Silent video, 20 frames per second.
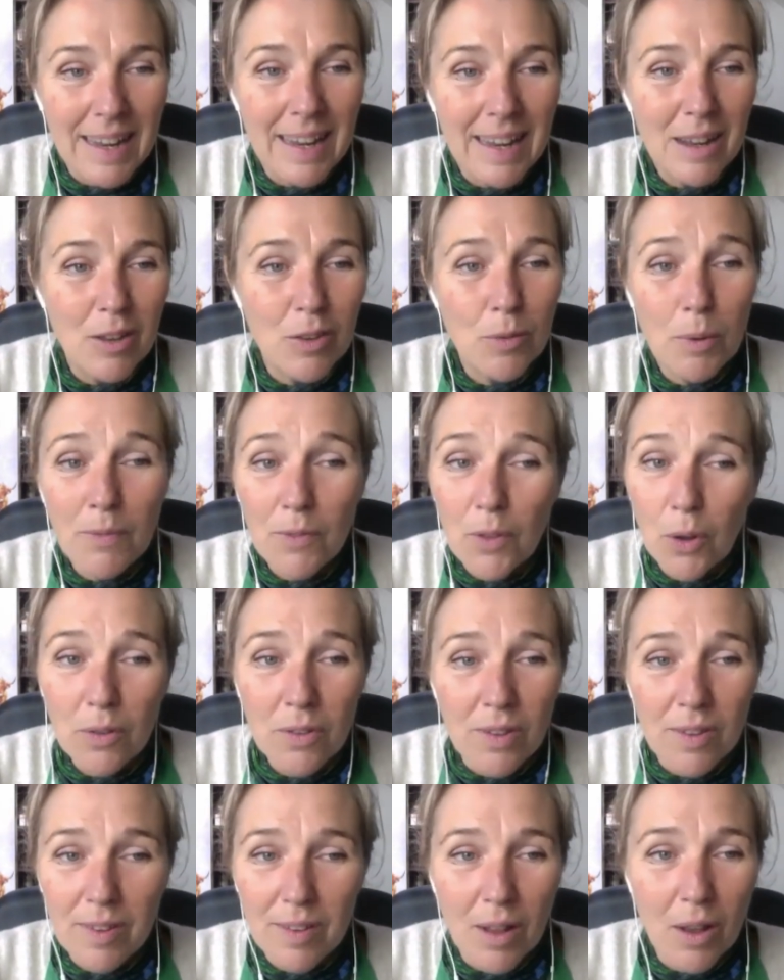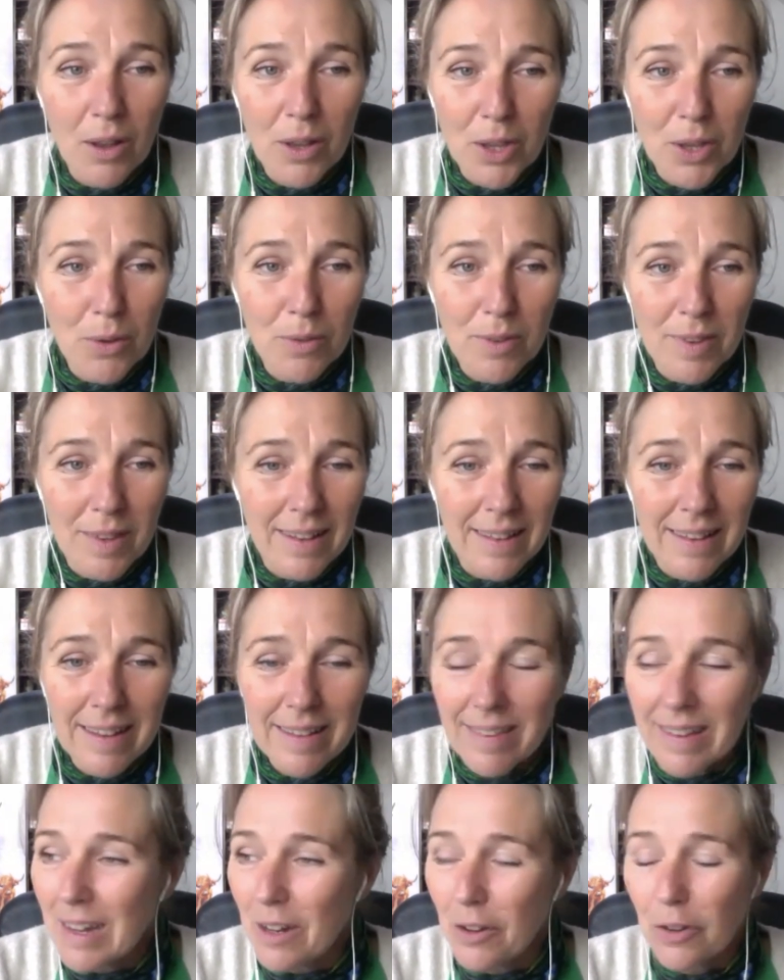because we've got to start using
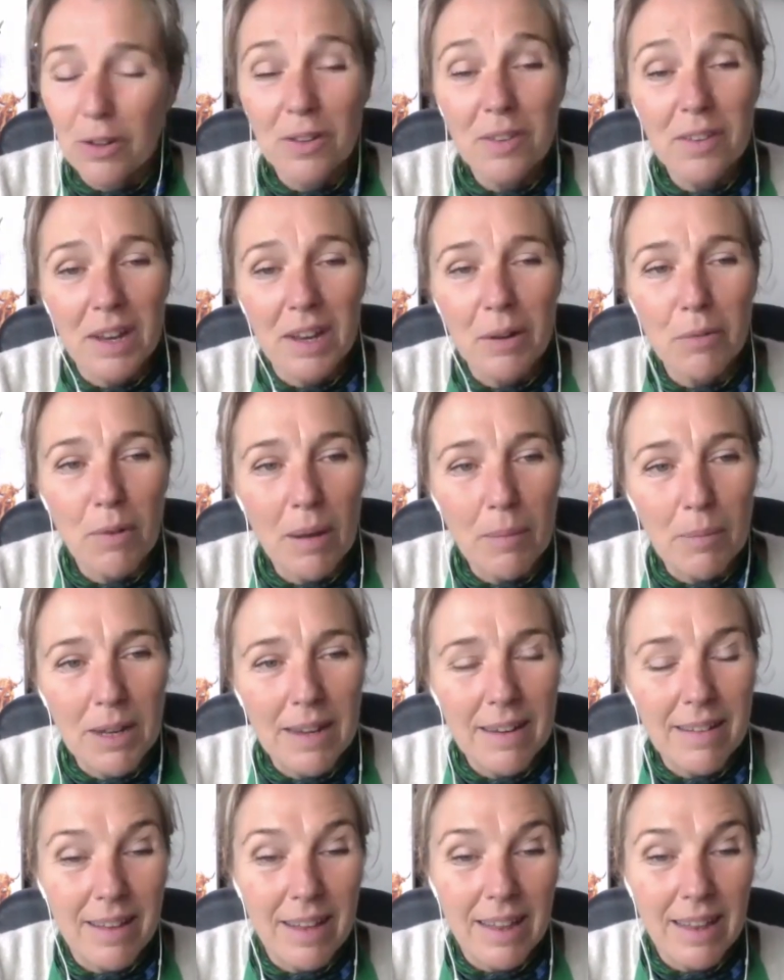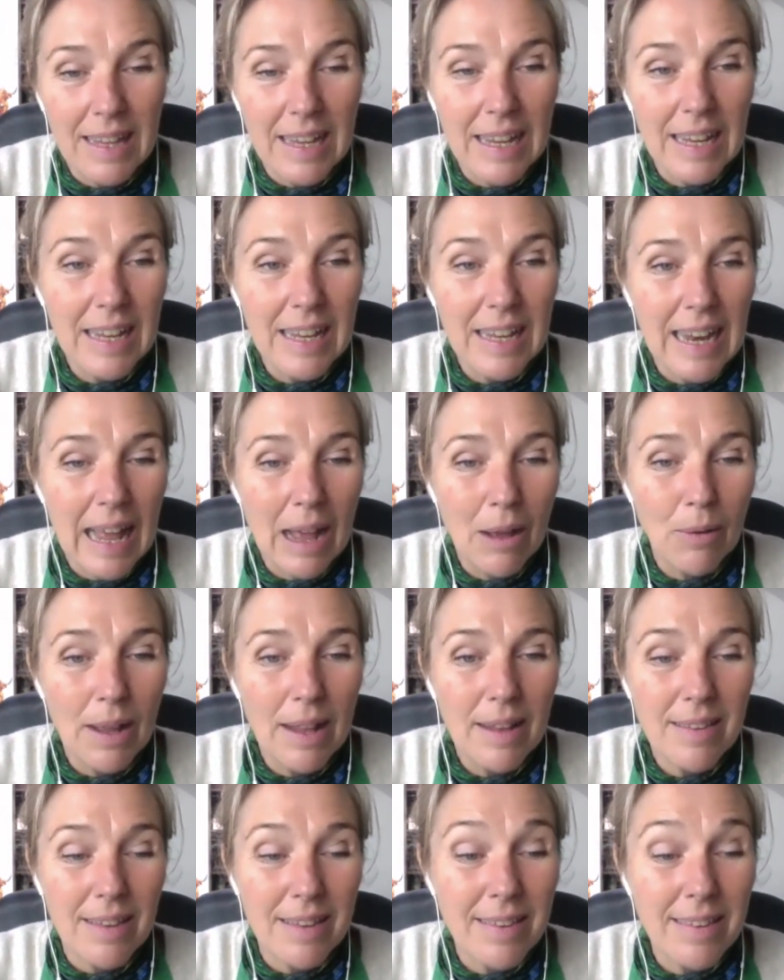these kitchen sink remedies, I think. Now
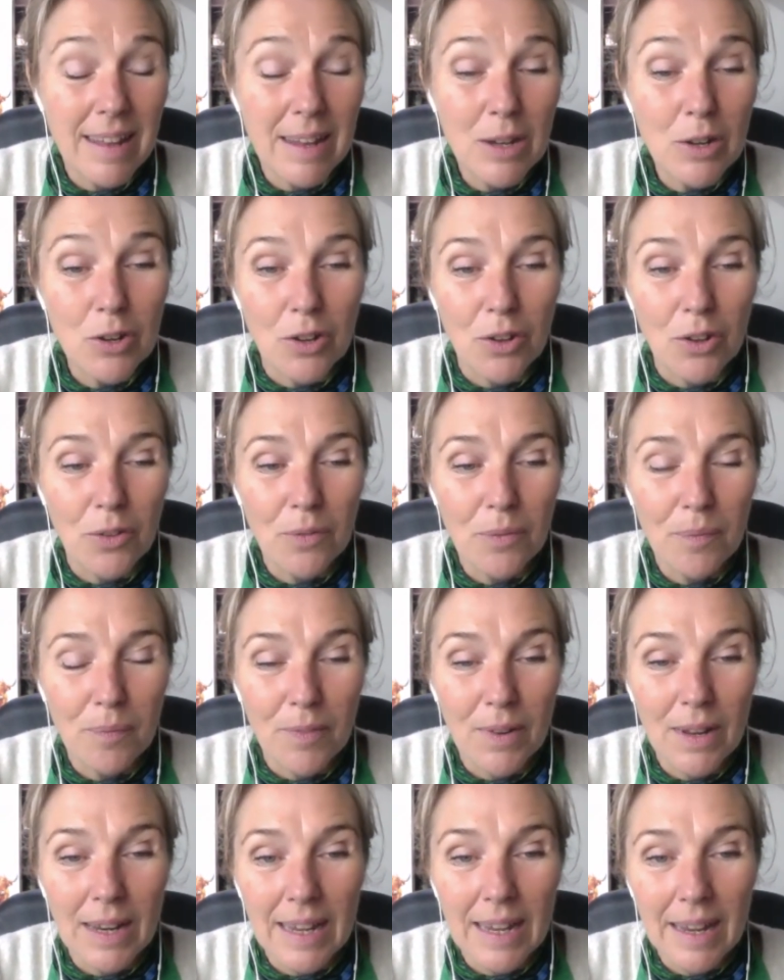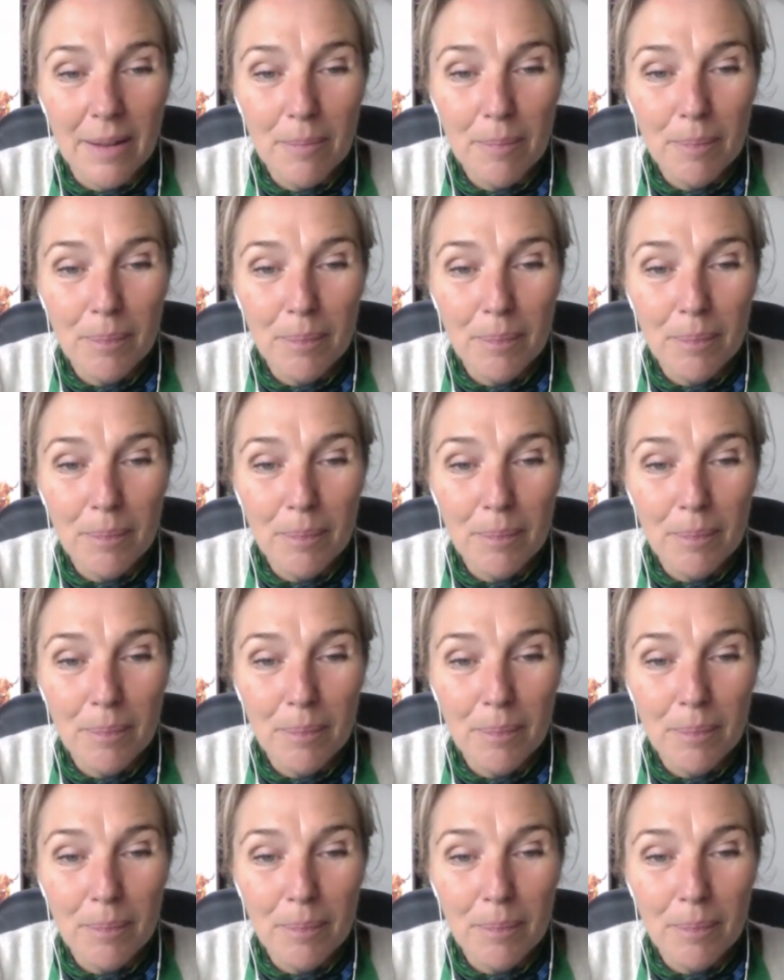it's essential, really.